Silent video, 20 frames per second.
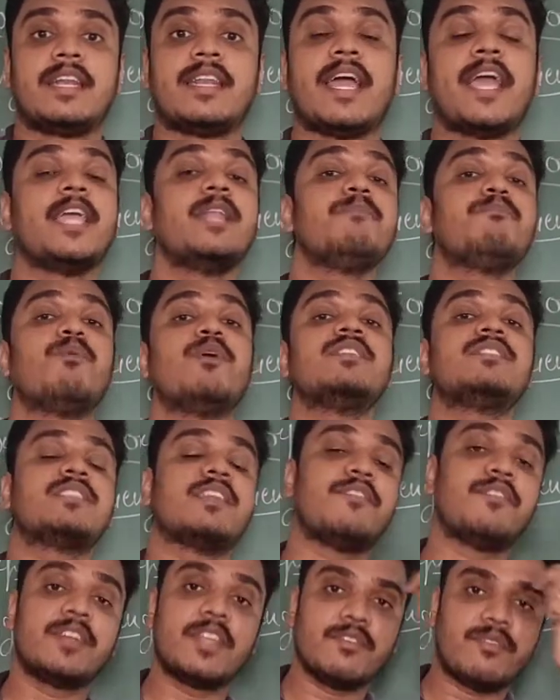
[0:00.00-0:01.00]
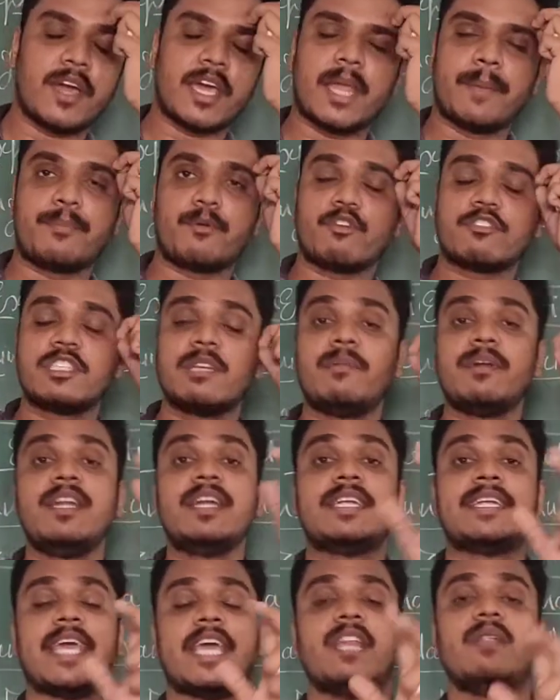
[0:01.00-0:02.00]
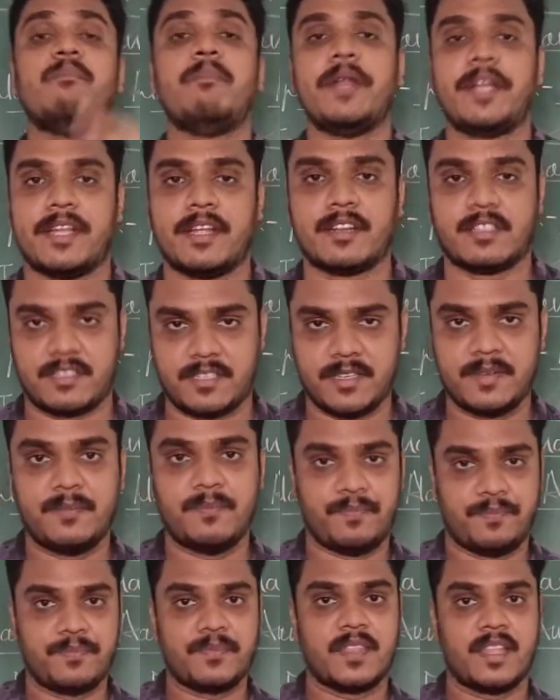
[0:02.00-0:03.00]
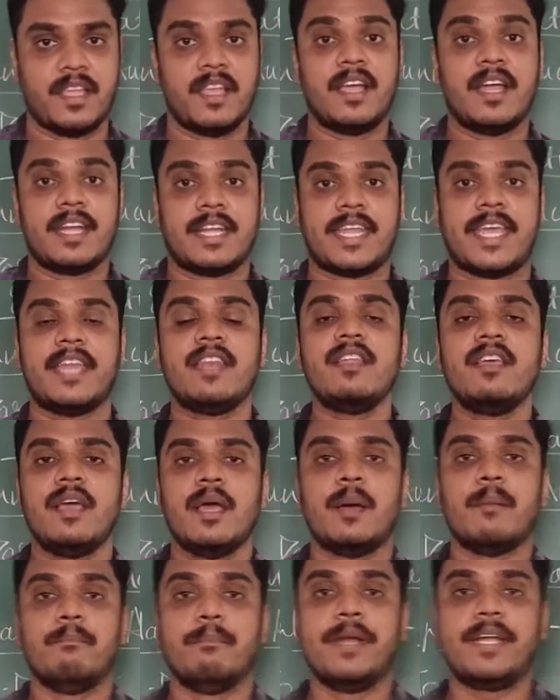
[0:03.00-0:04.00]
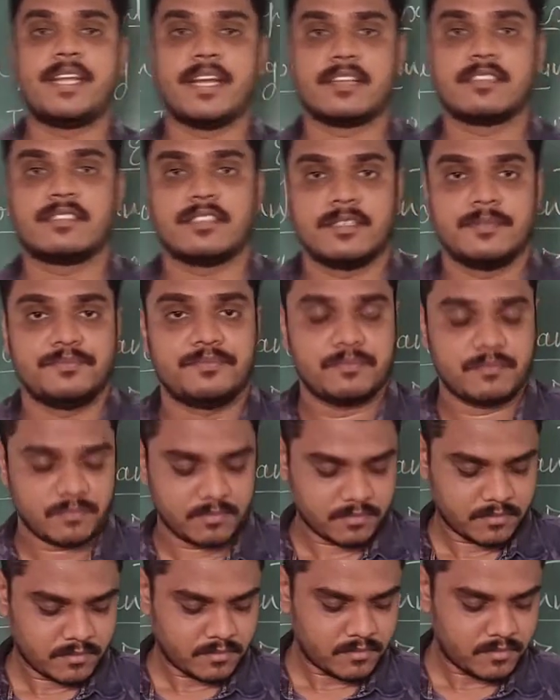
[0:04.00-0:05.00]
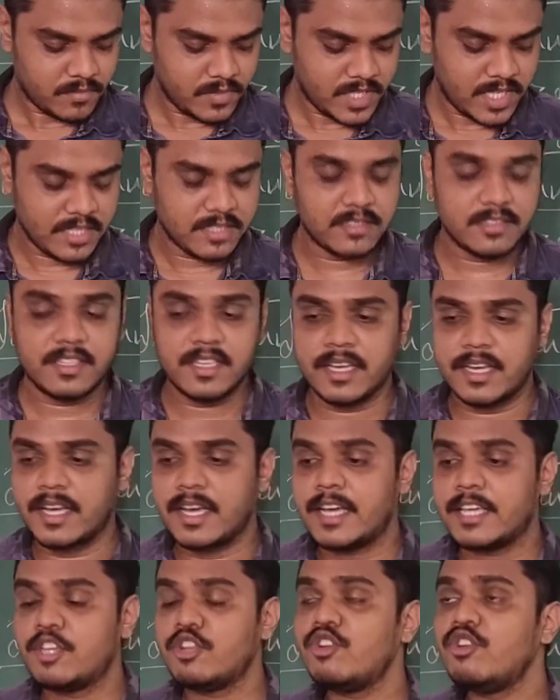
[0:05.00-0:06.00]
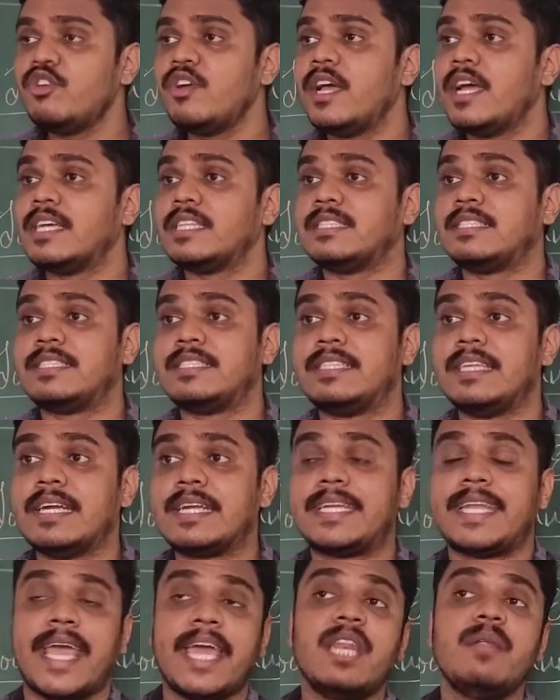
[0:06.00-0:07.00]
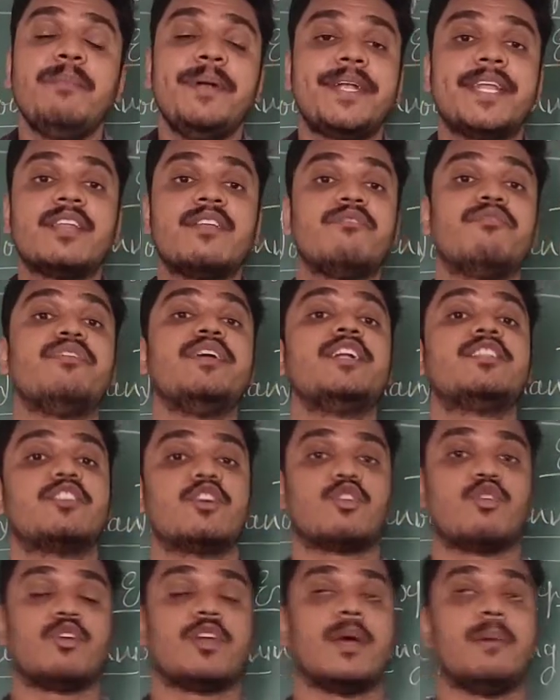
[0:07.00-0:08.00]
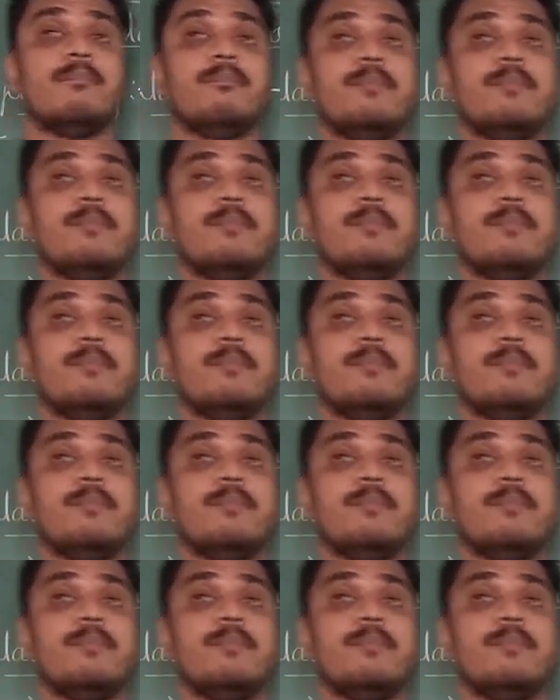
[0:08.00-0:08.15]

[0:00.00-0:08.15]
9.75, approximately 10 meters. 10 meters. 10 meter width road